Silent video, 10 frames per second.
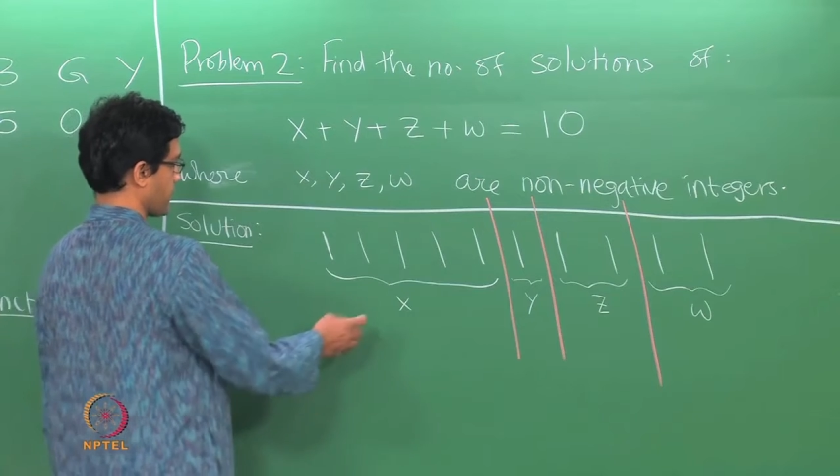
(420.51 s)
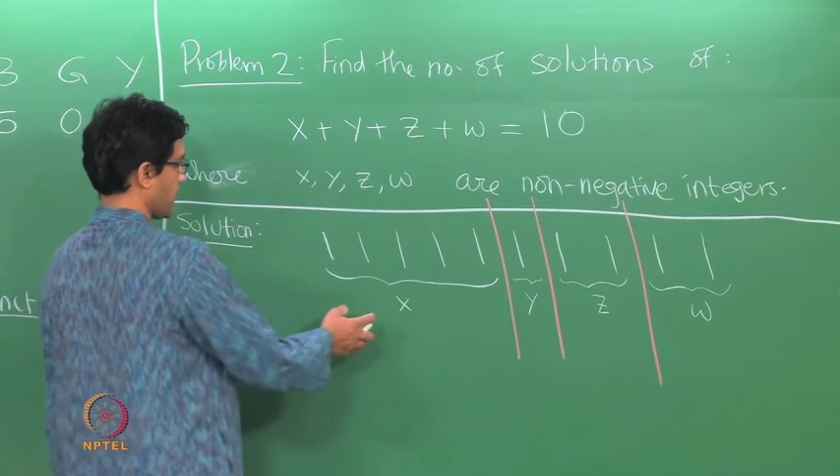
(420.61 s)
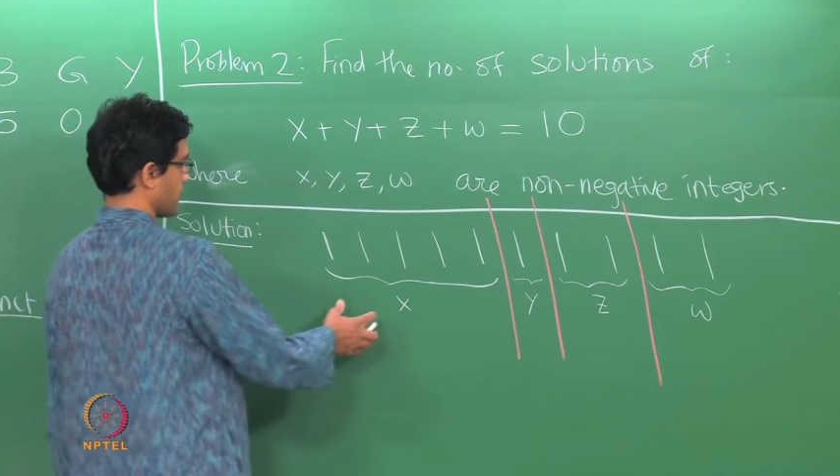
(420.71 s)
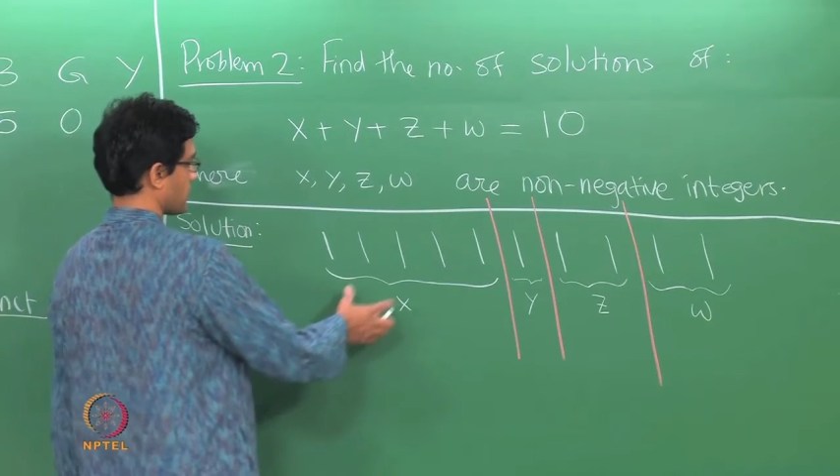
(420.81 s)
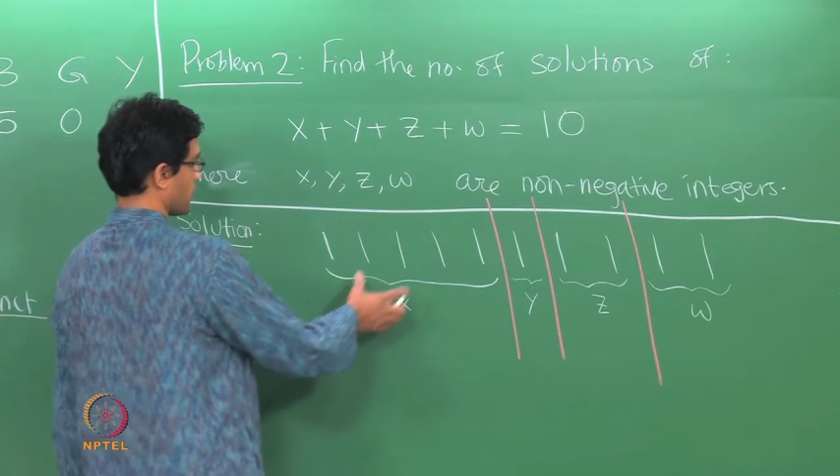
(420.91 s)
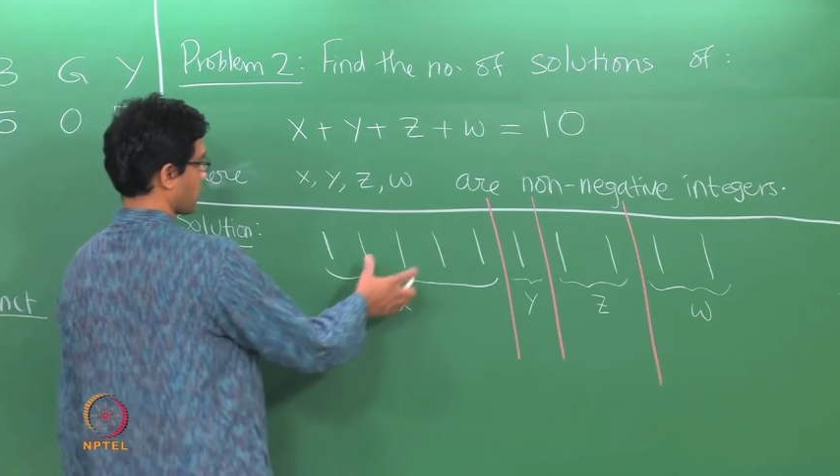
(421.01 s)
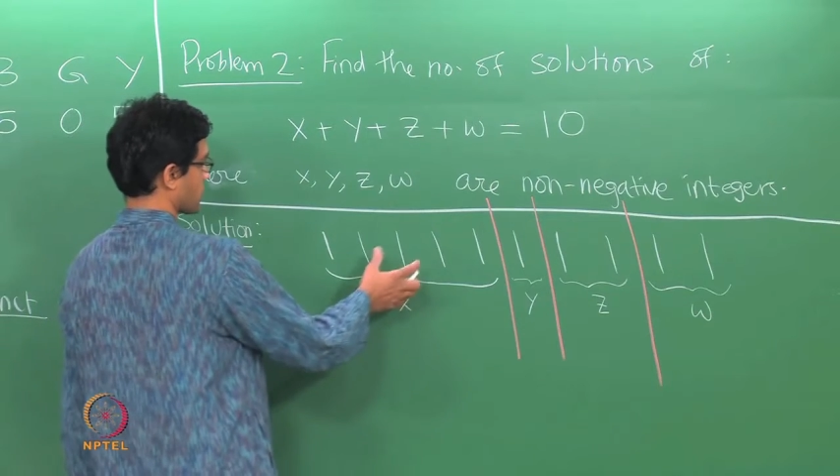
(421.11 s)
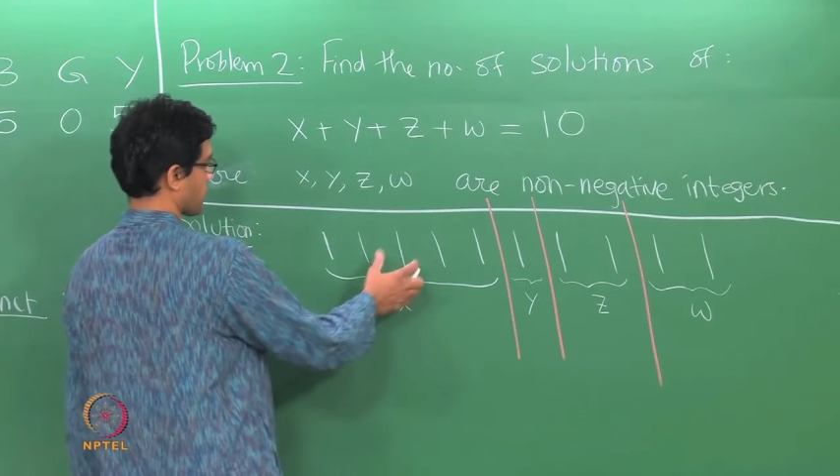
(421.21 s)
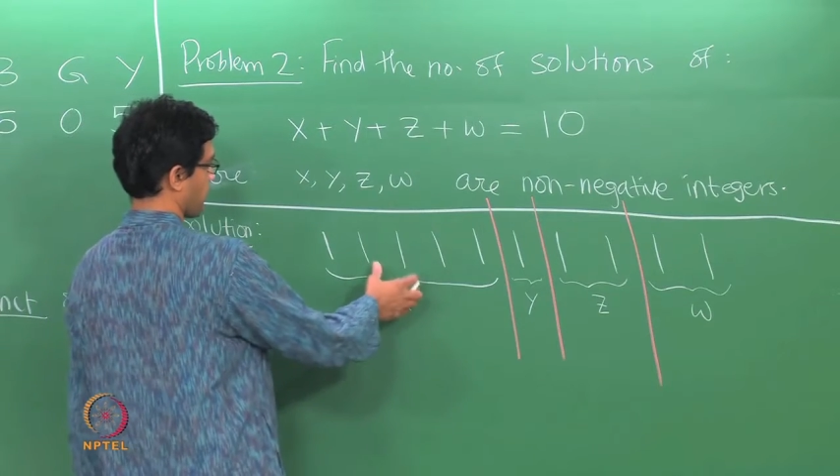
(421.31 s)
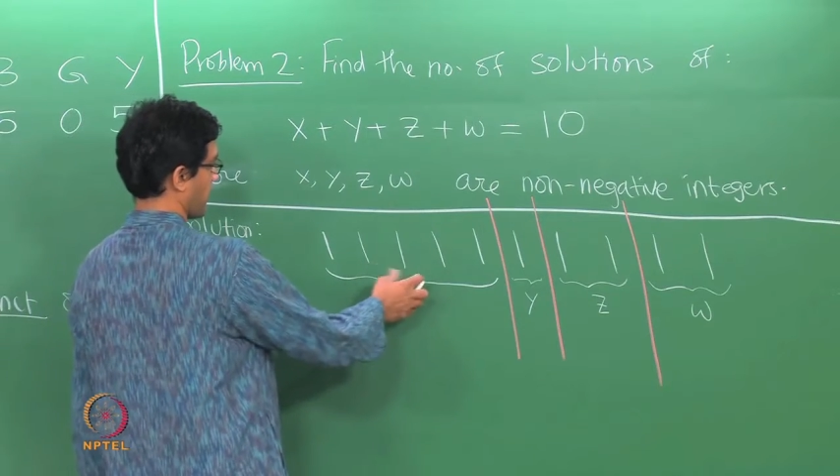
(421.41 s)
x
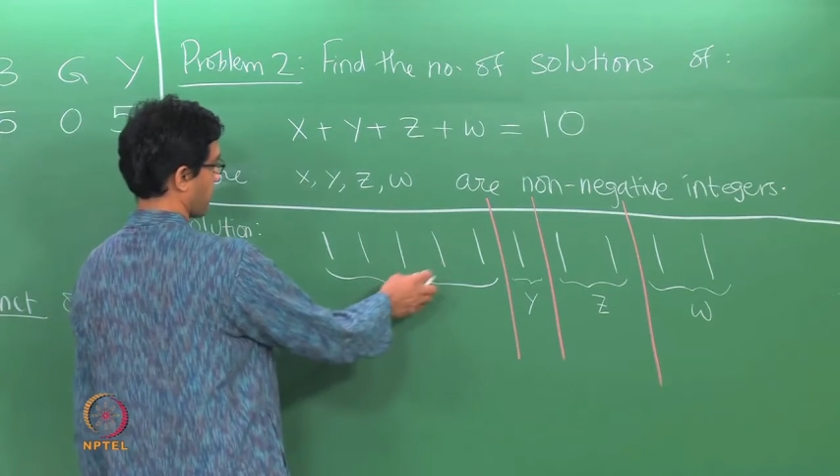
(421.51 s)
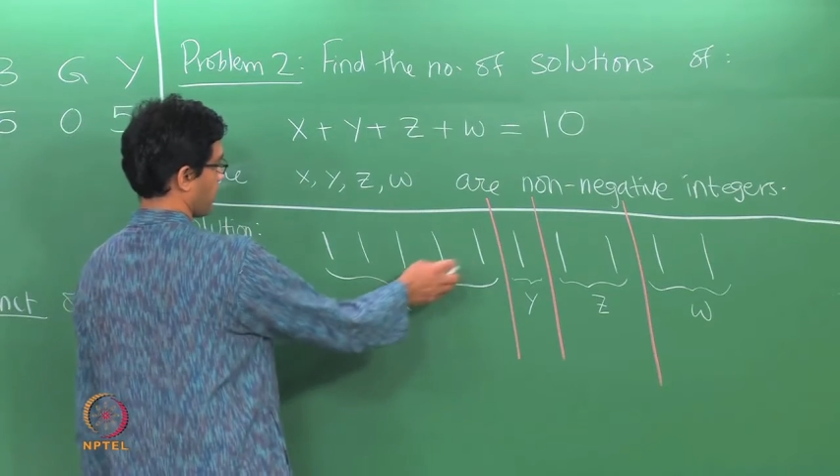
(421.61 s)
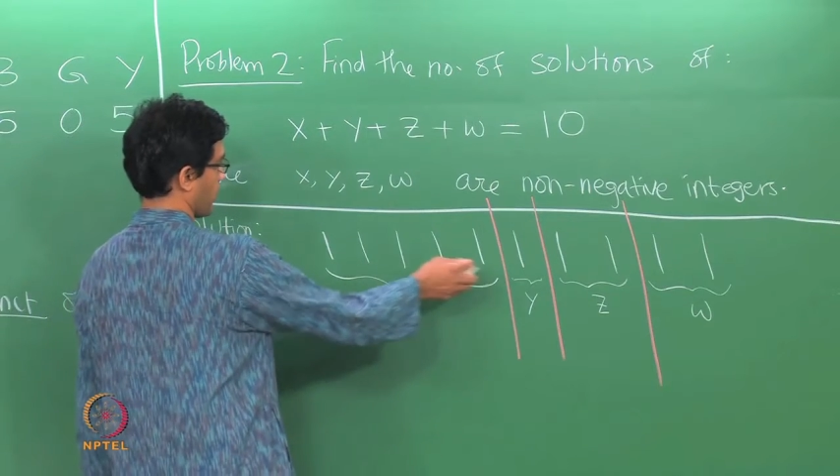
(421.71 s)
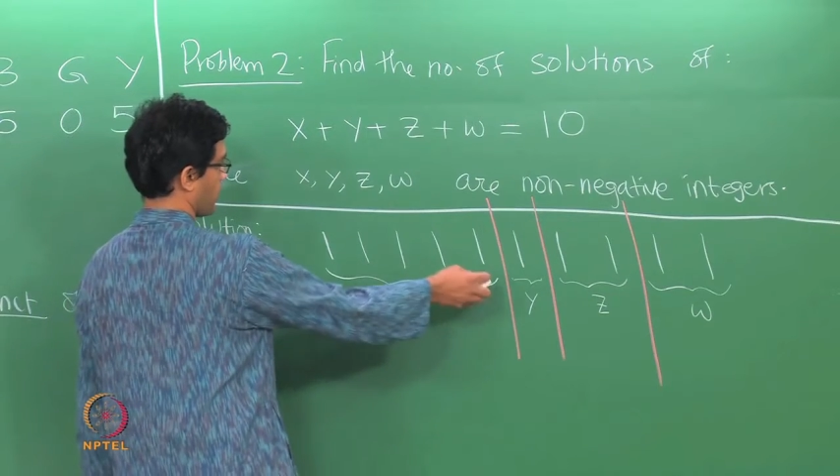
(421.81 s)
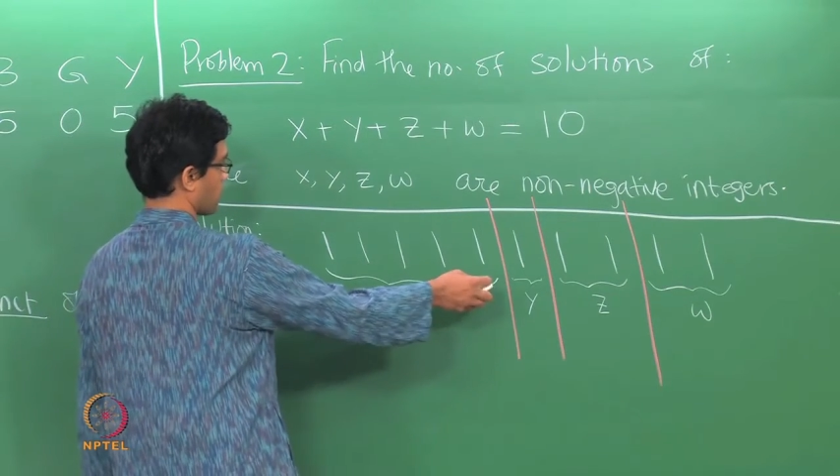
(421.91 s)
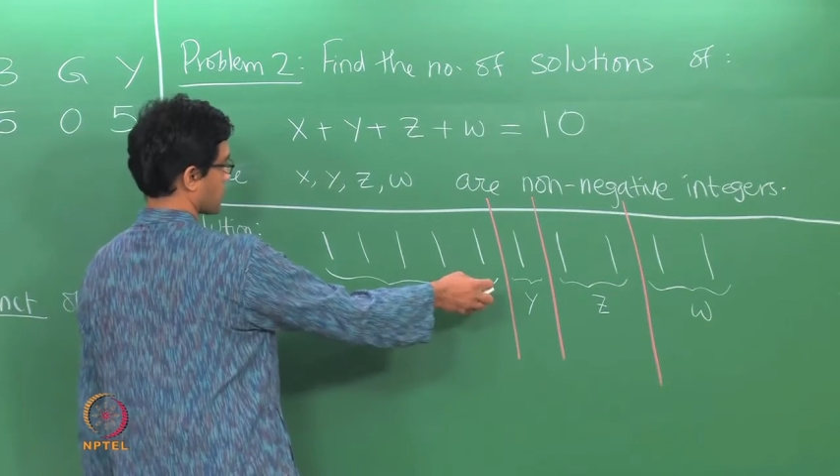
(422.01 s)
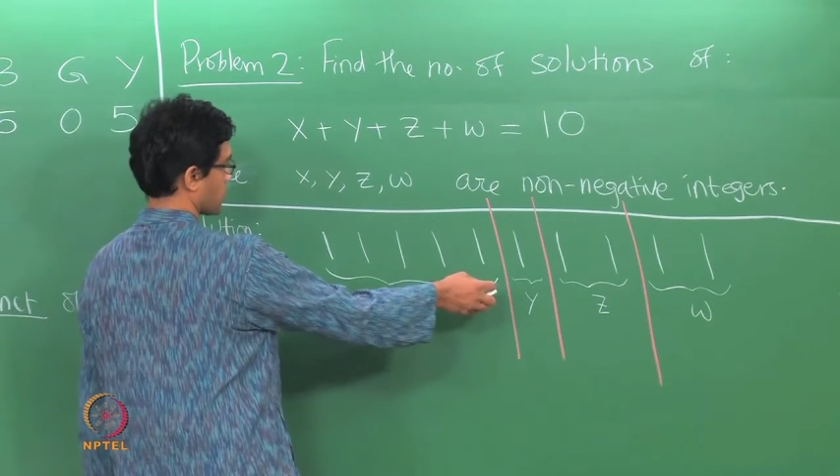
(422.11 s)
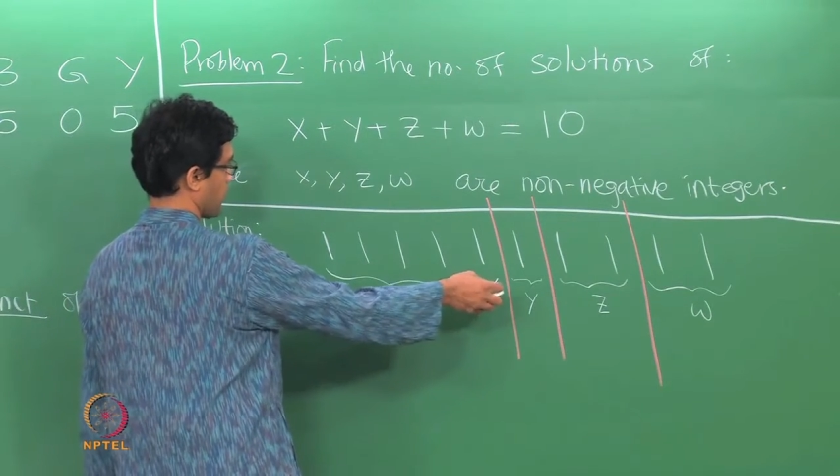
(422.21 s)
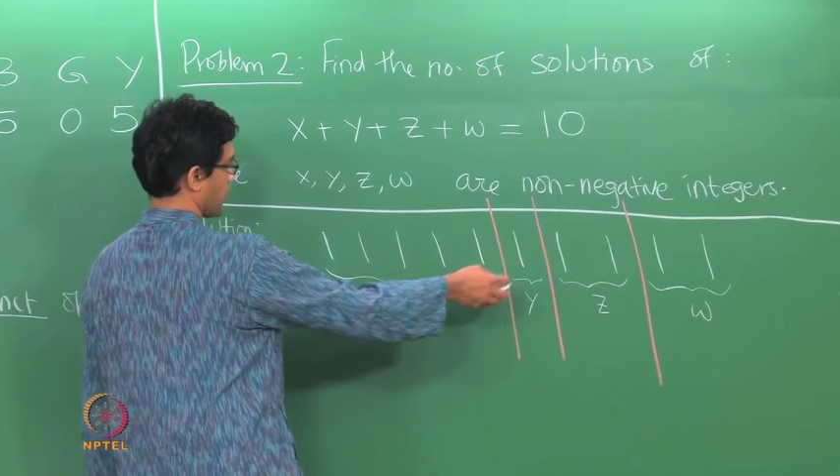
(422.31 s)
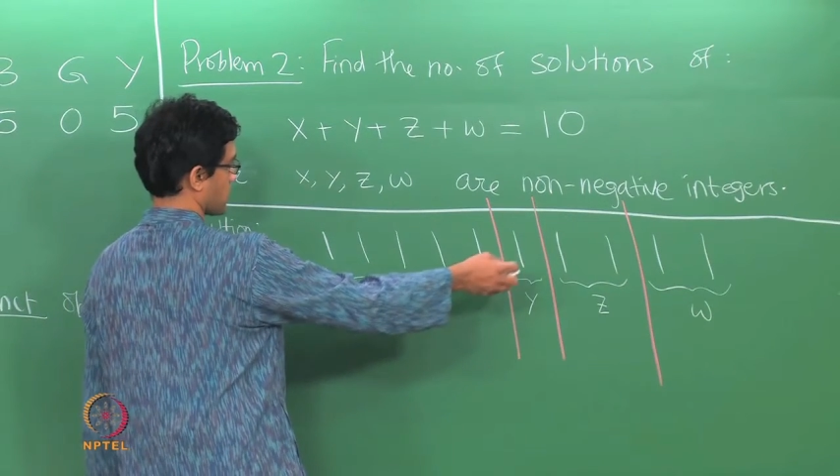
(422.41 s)
equals 5, y equals
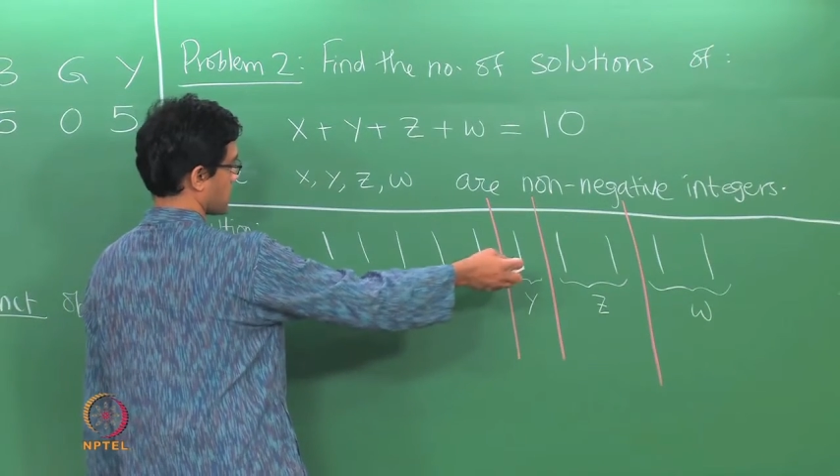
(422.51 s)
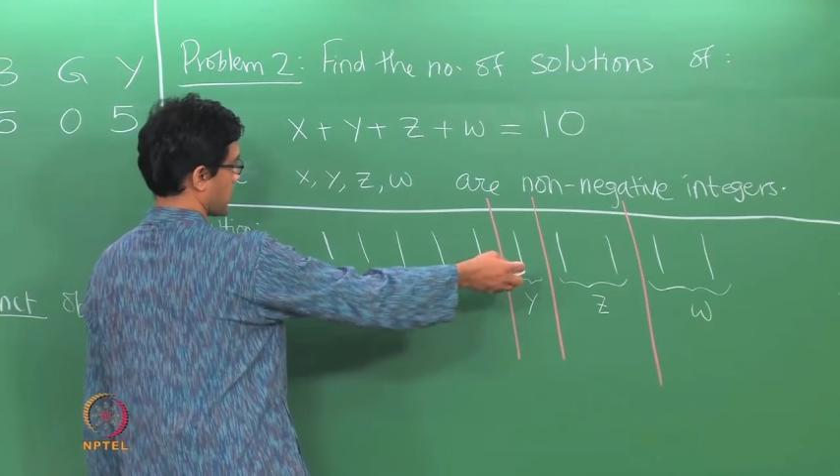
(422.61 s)
1,